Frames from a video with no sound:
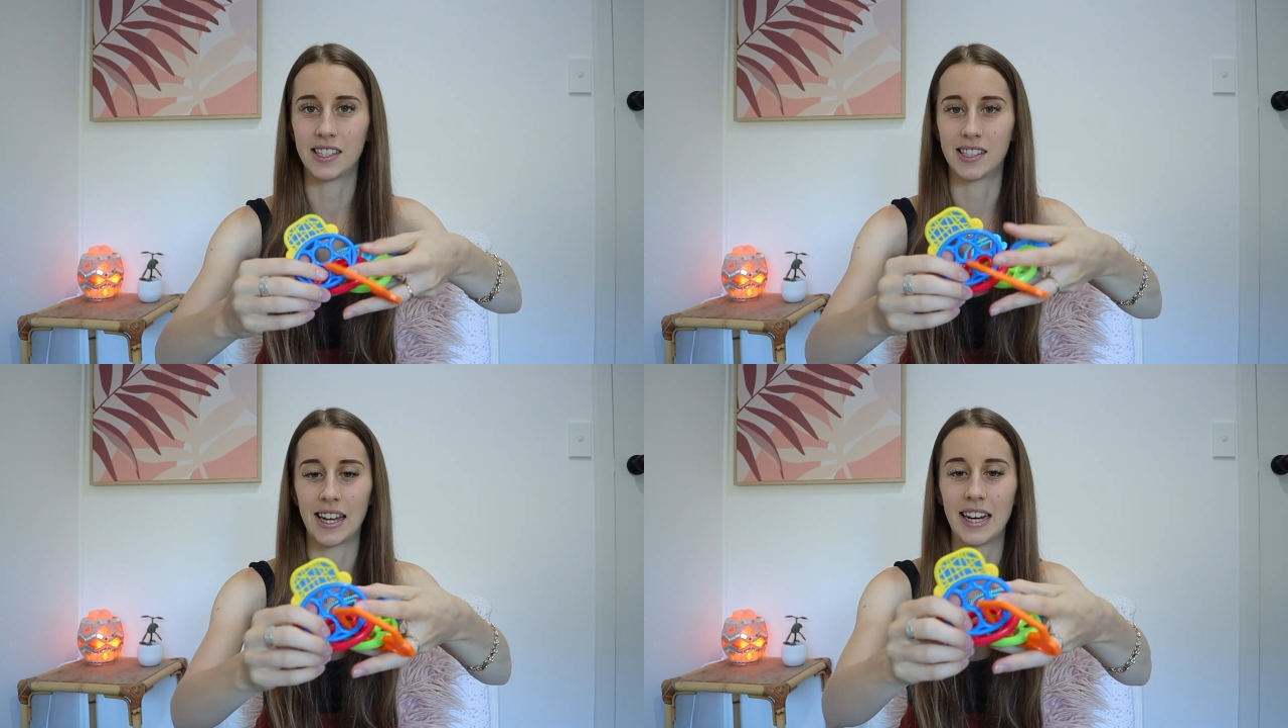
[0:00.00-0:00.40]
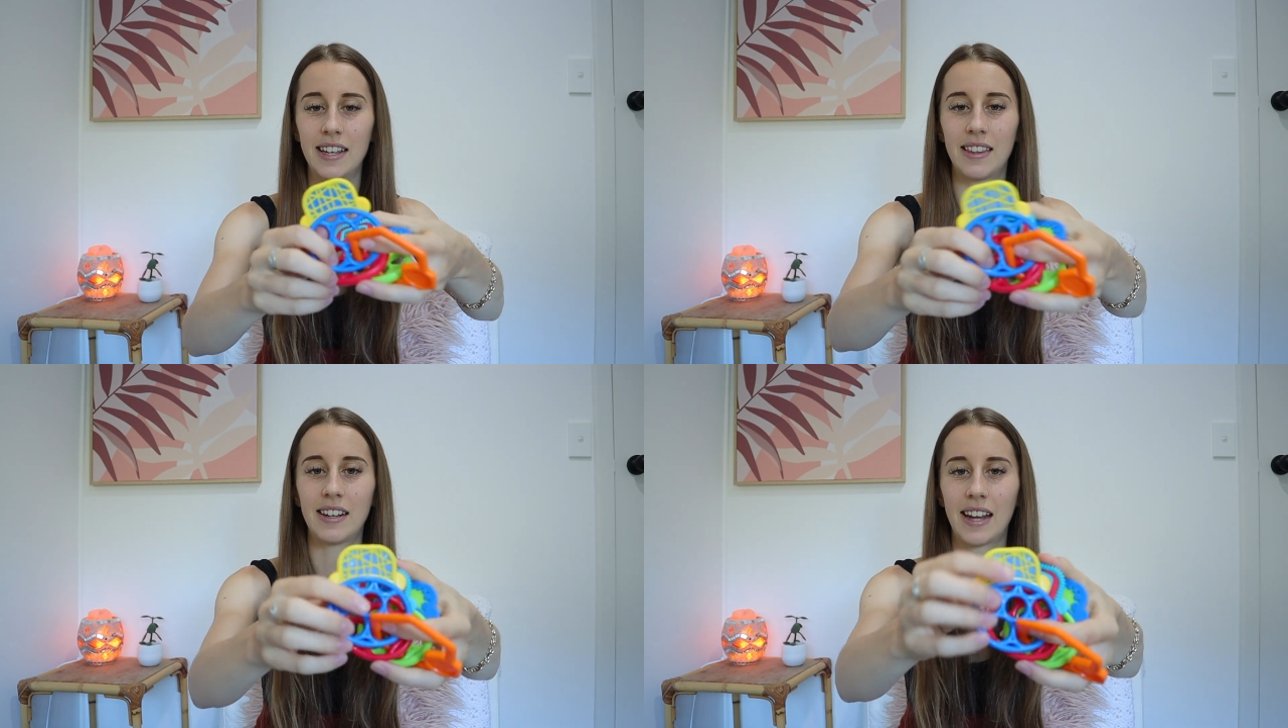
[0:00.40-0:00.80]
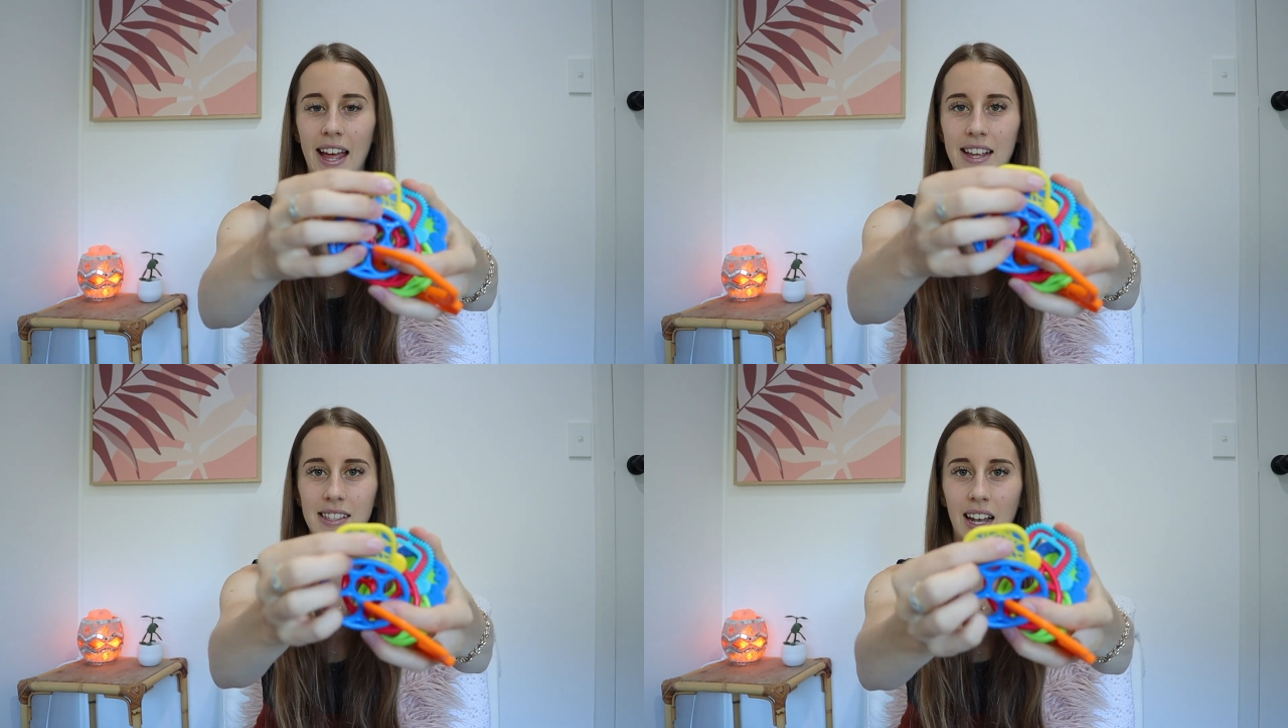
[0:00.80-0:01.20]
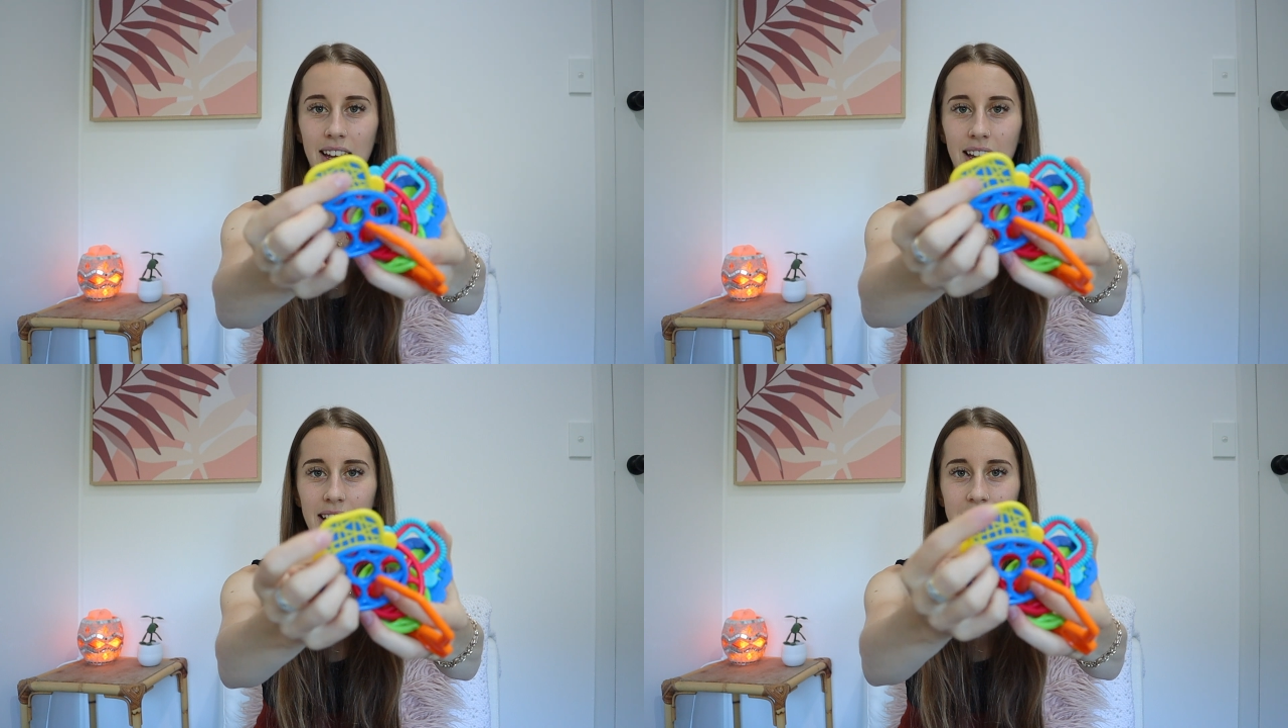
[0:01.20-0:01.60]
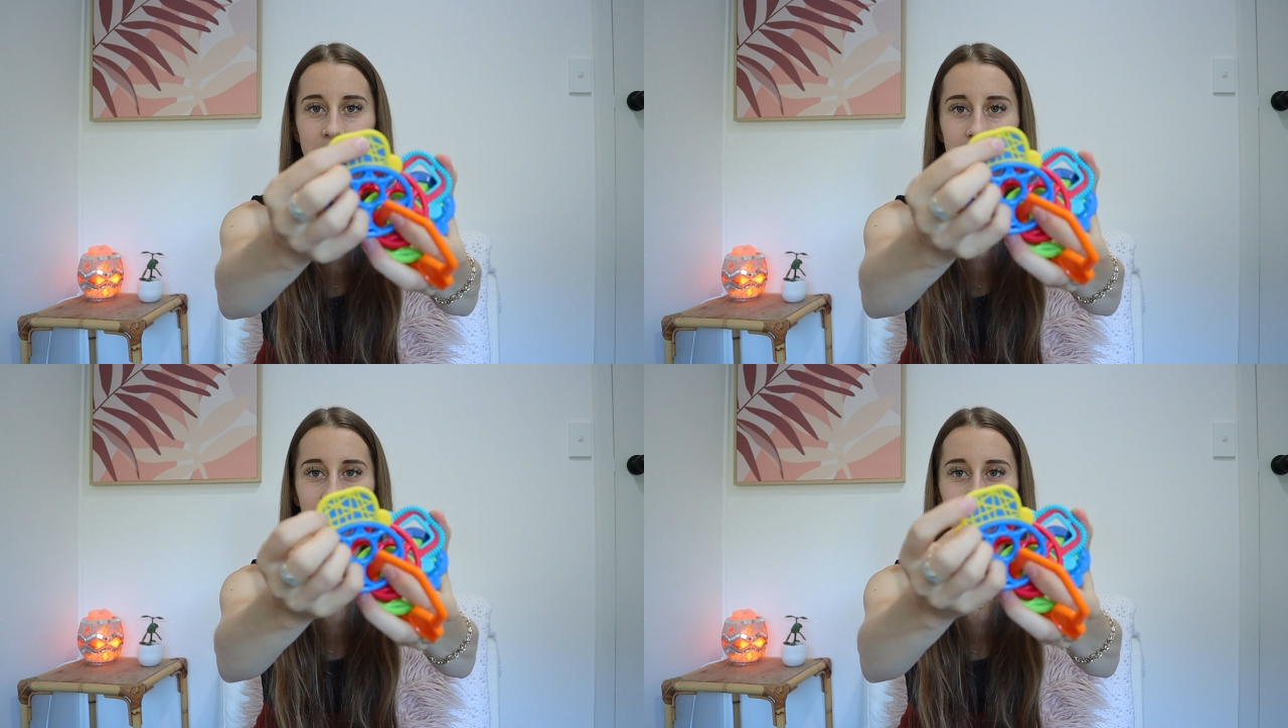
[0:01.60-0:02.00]
Just anything that has like
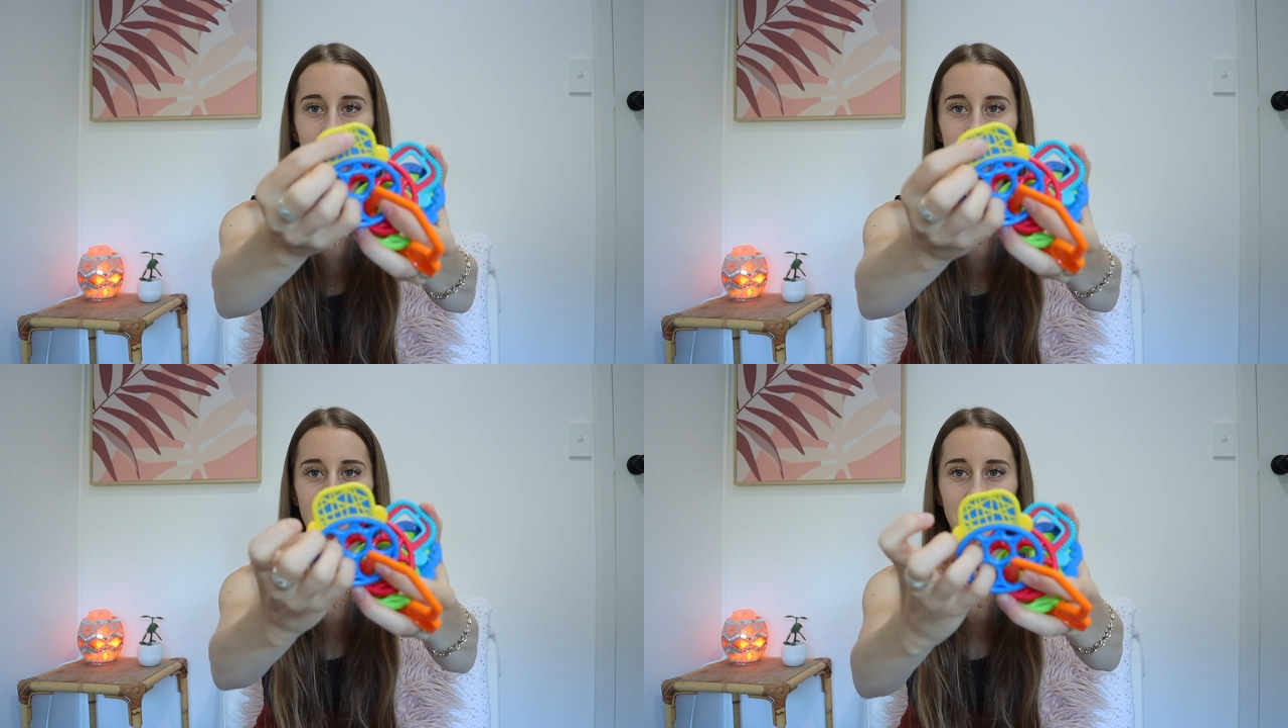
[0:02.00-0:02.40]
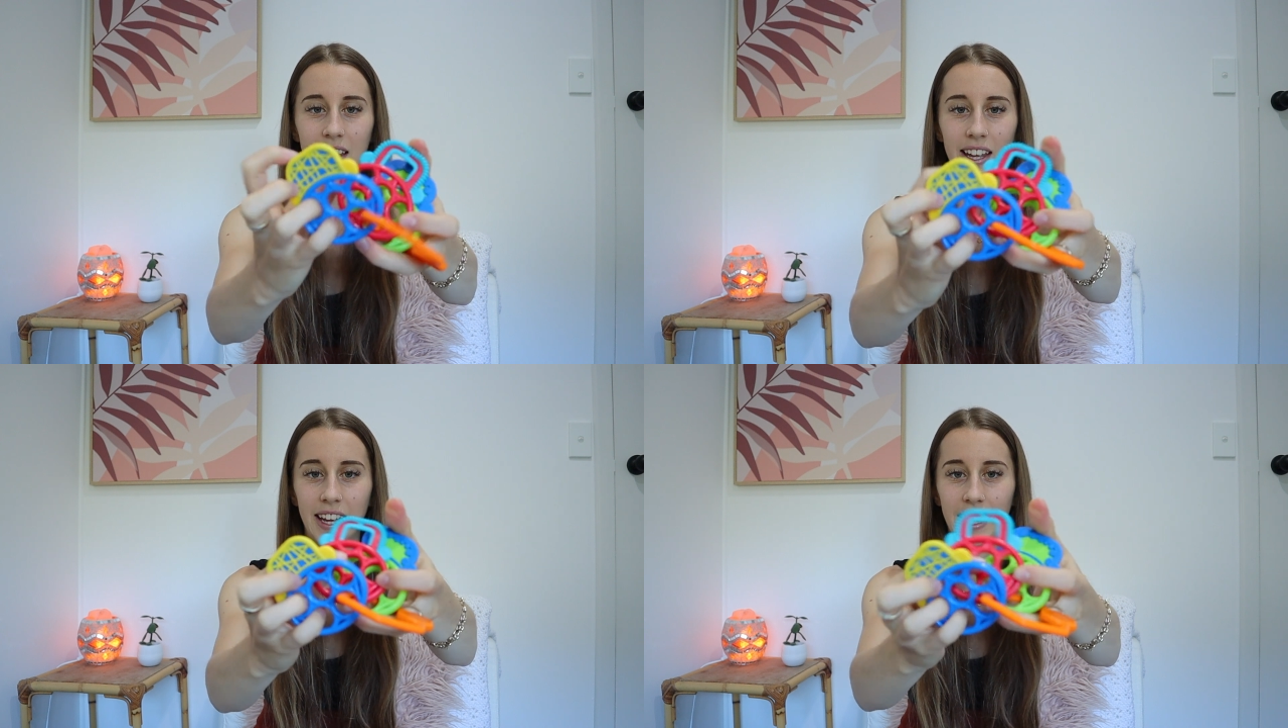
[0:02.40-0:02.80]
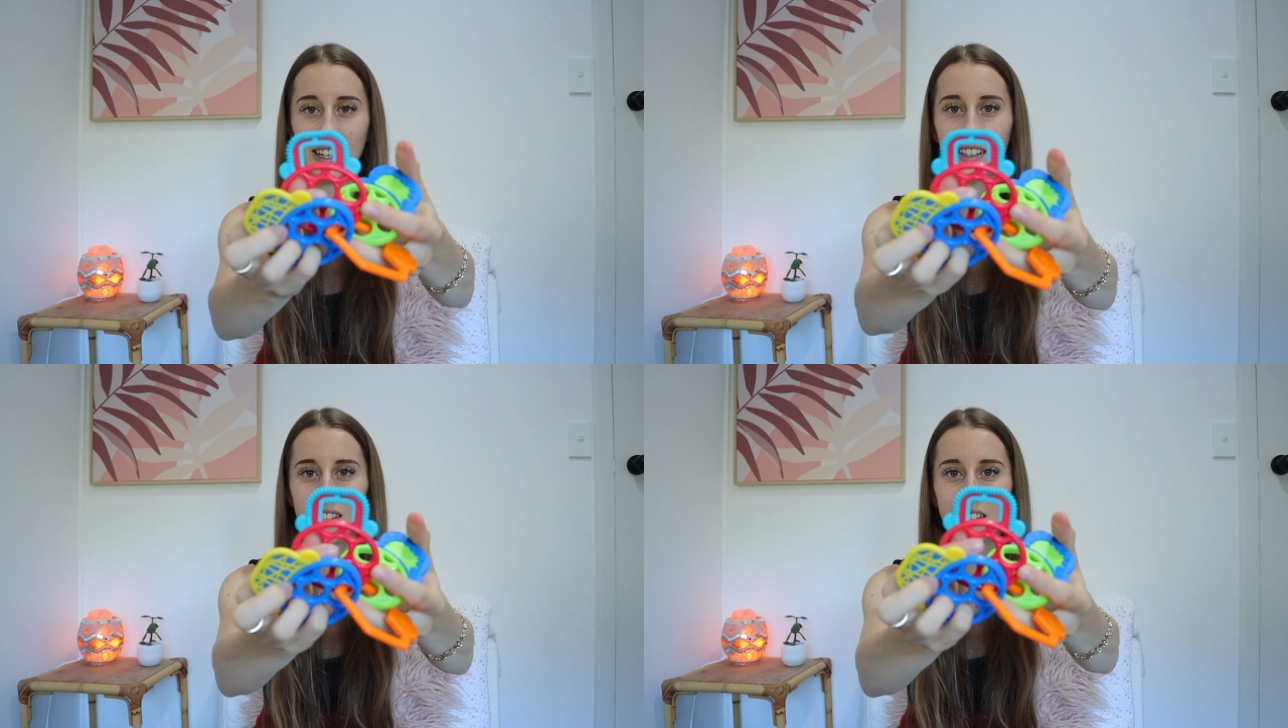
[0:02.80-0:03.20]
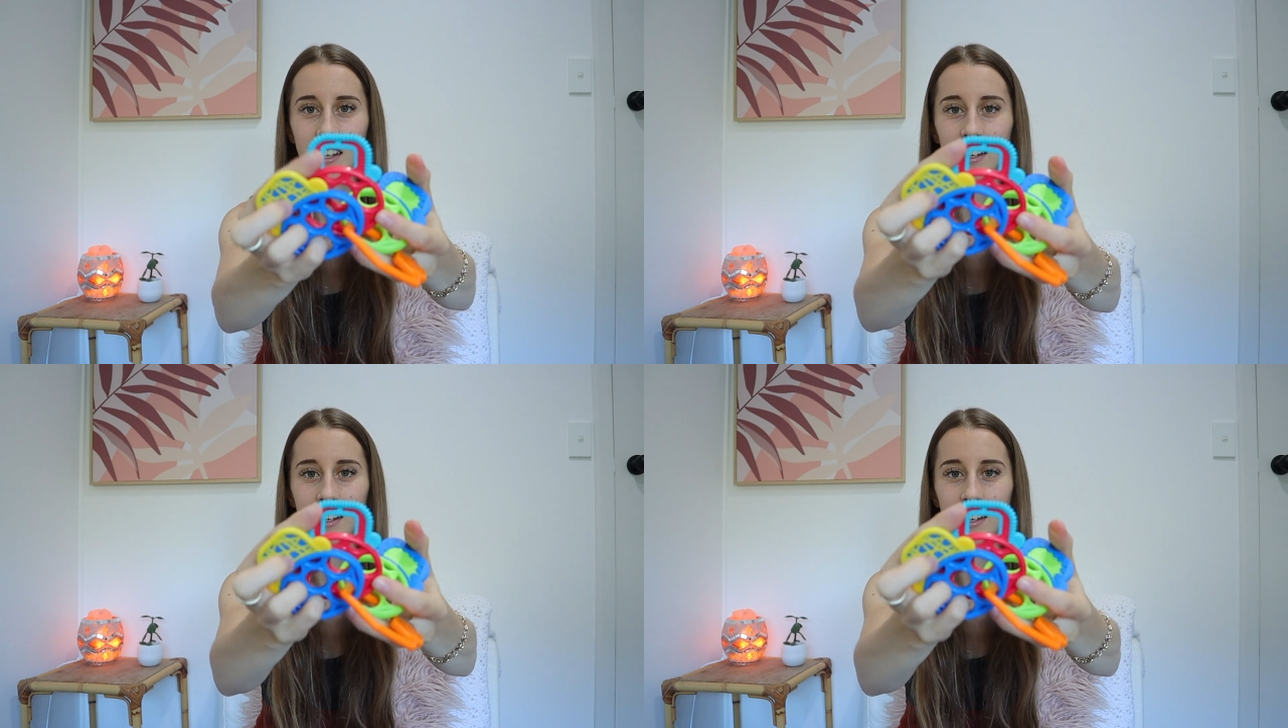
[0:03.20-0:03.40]
texture at the end,